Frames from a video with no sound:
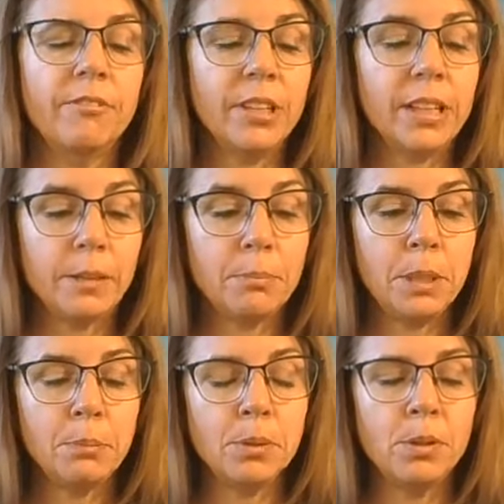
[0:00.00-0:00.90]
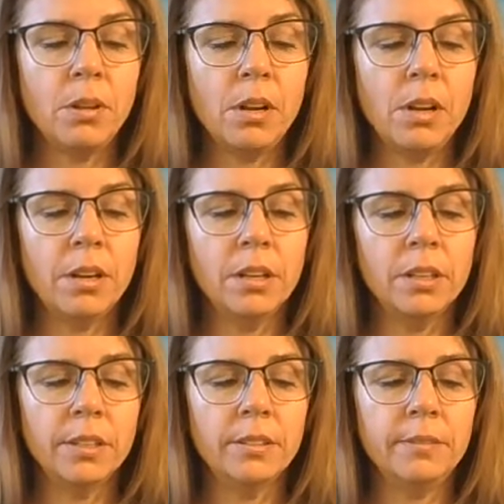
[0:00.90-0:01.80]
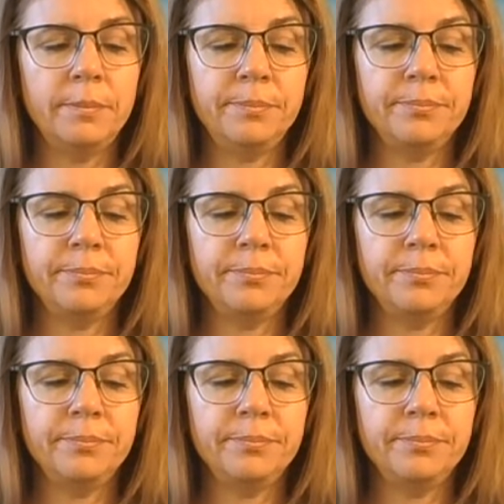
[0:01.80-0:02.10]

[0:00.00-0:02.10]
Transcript: feel like people are